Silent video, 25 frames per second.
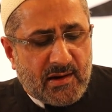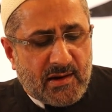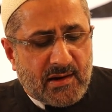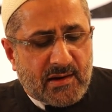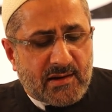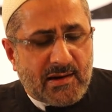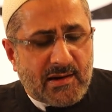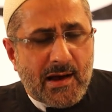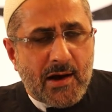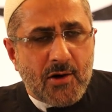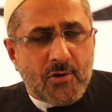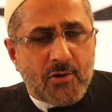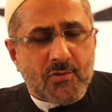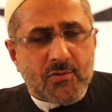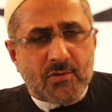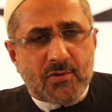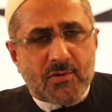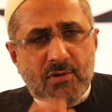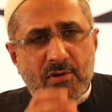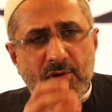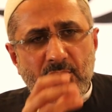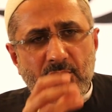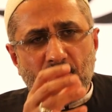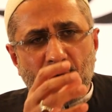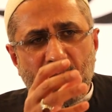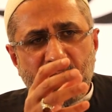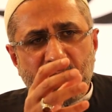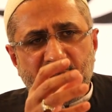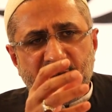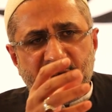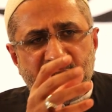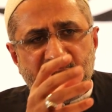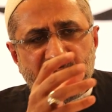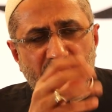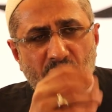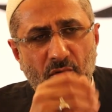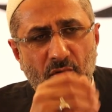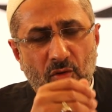Now, look at
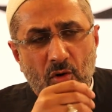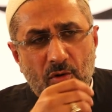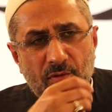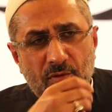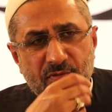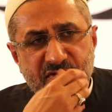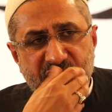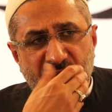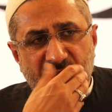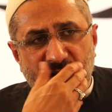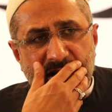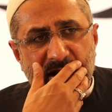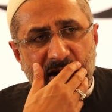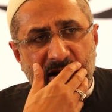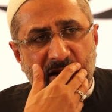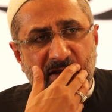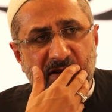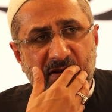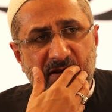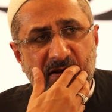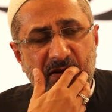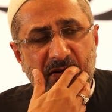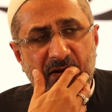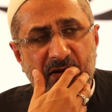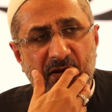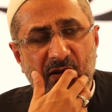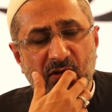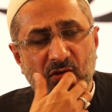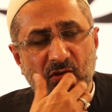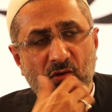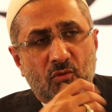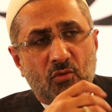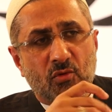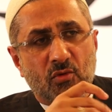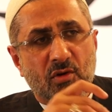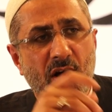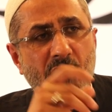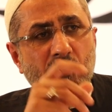the law of zakat. The
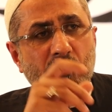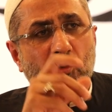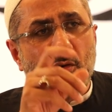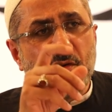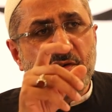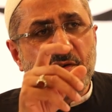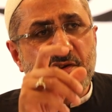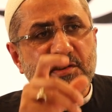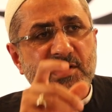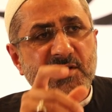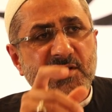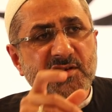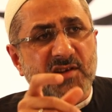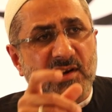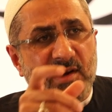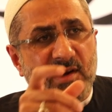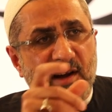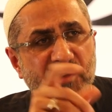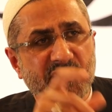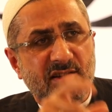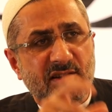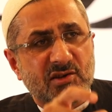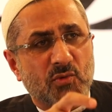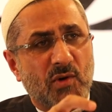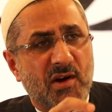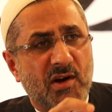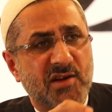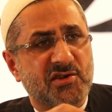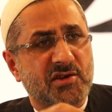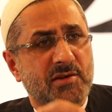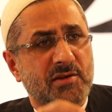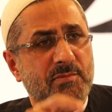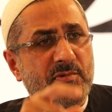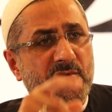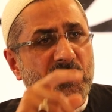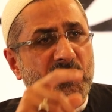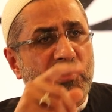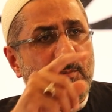Quran only says zakat is
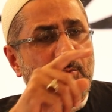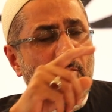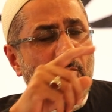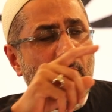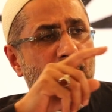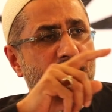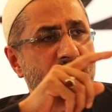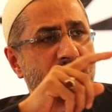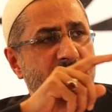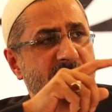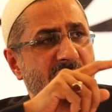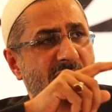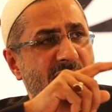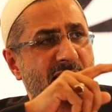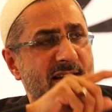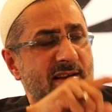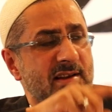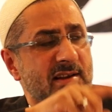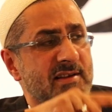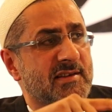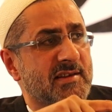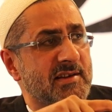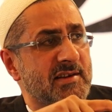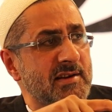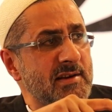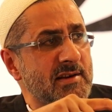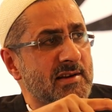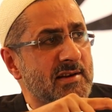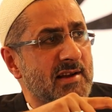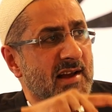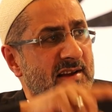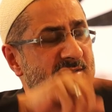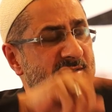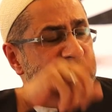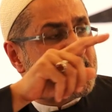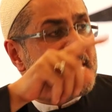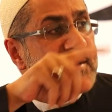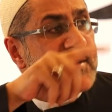wajib. The Prophet added the
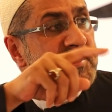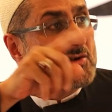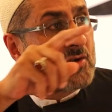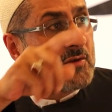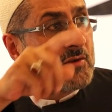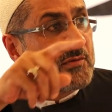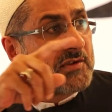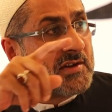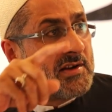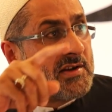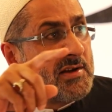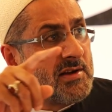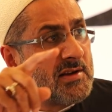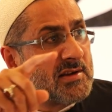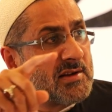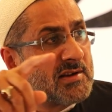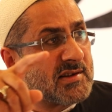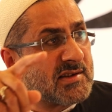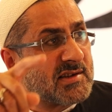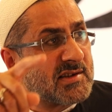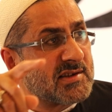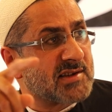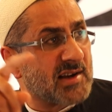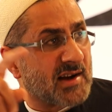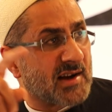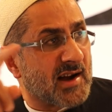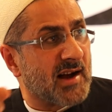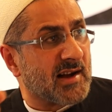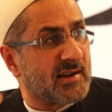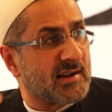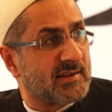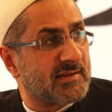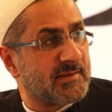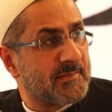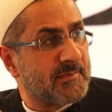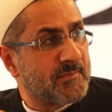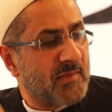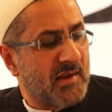extents of the
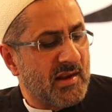zakat.